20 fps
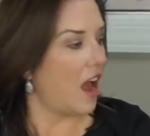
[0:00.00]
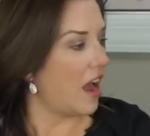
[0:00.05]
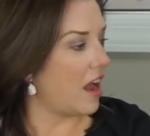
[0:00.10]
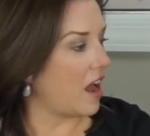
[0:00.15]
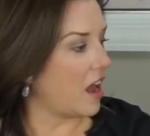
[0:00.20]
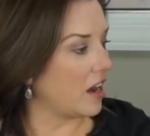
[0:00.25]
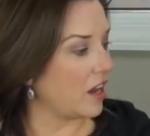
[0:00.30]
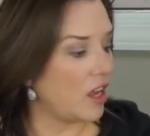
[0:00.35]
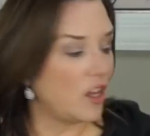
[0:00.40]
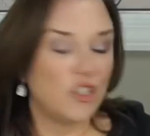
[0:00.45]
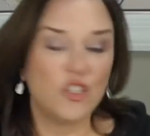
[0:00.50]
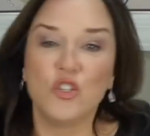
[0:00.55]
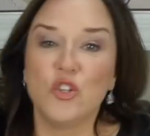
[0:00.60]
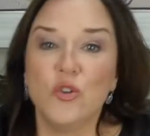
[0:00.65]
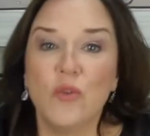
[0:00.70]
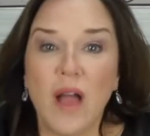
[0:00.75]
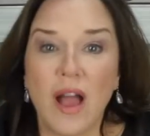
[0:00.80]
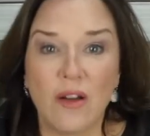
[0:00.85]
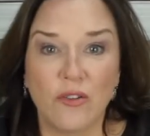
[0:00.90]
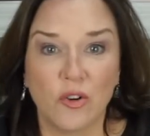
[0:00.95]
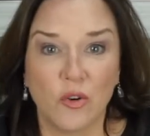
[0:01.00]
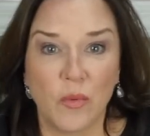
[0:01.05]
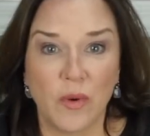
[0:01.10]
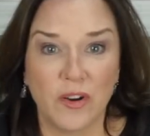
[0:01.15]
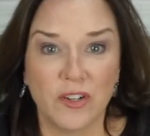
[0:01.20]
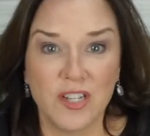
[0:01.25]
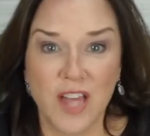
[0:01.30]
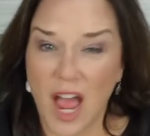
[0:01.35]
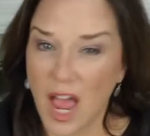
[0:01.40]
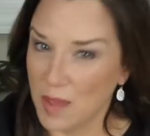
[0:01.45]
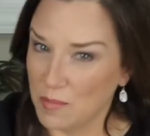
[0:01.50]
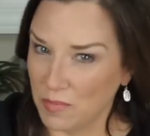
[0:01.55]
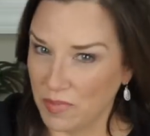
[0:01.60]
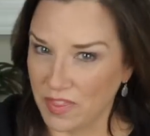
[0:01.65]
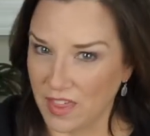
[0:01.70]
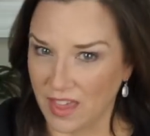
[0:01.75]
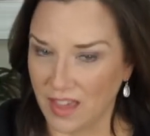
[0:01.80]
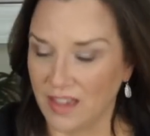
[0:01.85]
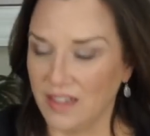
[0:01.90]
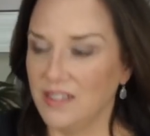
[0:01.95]
I got two outerwear type
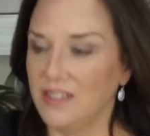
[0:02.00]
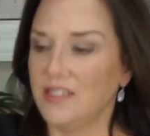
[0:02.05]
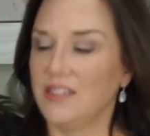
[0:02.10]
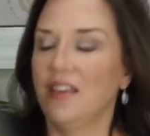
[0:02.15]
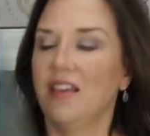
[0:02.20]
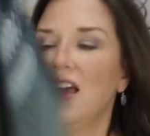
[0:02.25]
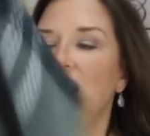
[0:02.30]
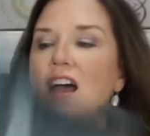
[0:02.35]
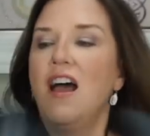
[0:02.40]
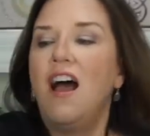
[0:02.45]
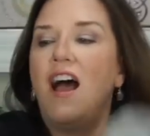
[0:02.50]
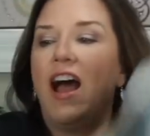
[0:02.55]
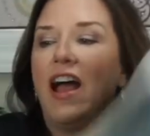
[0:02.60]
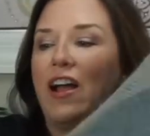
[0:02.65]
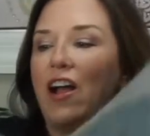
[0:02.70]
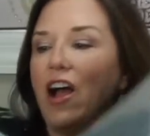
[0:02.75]
things. I